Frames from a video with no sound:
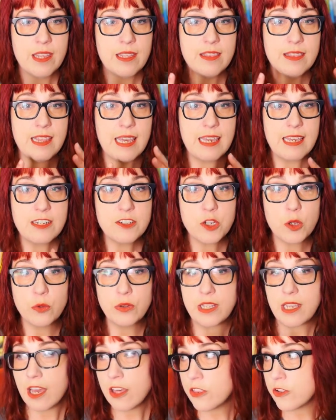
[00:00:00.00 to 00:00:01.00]
they told
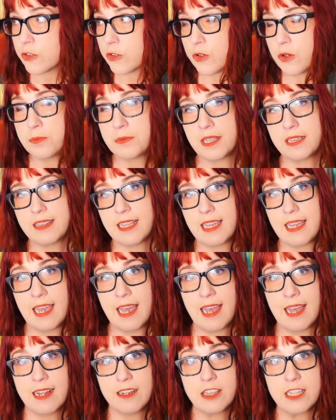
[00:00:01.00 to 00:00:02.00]
the other group that they
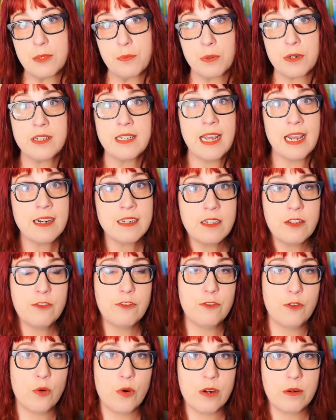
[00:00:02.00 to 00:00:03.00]
had the protective
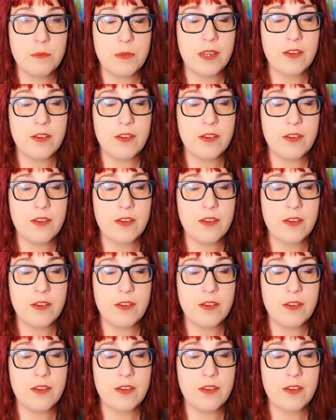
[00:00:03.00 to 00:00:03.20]
form